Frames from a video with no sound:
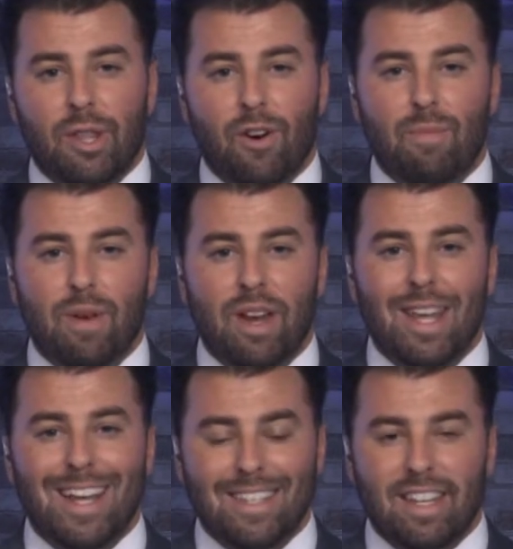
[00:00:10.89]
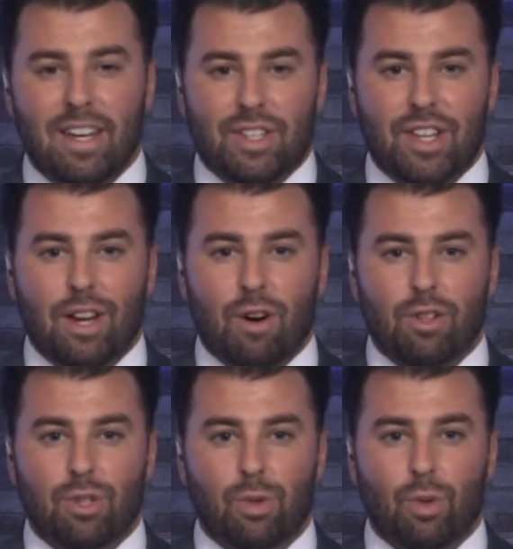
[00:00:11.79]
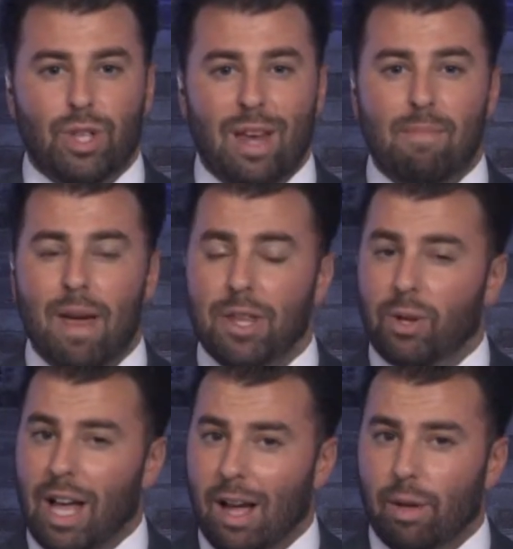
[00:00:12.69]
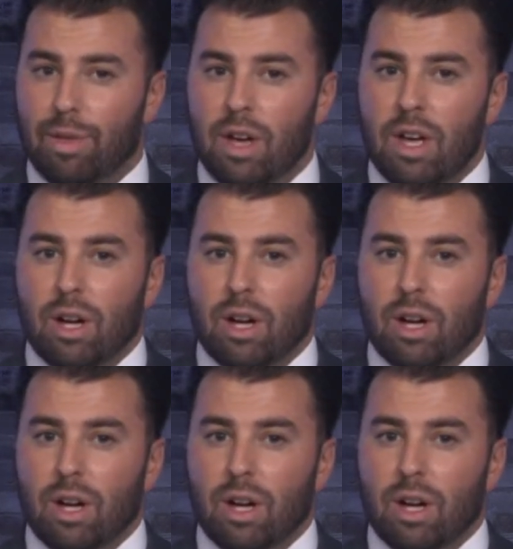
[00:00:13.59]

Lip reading: there have been incidents in our schools, and mental health